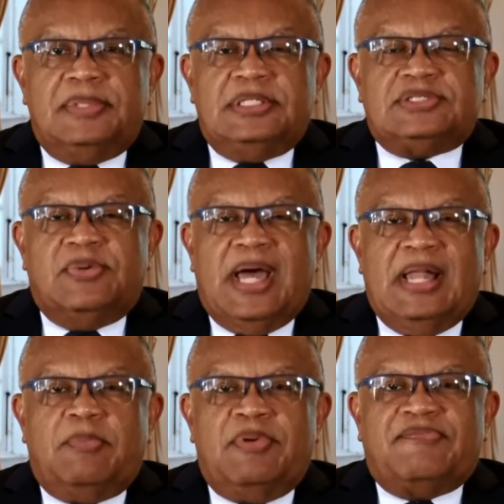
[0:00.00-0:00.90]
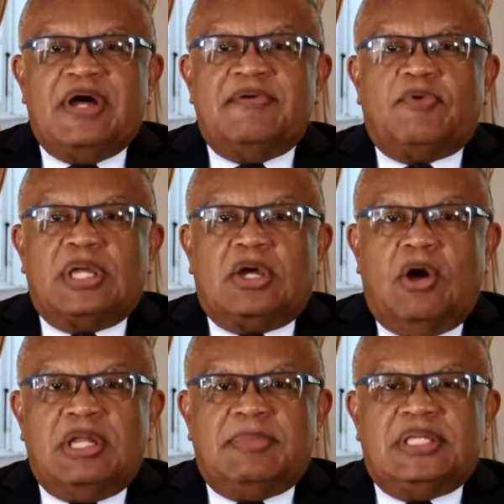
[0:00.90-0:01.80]
to help revive our
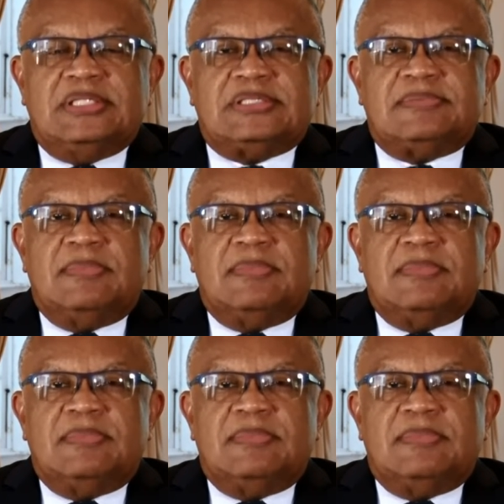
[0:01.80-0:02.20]
economies,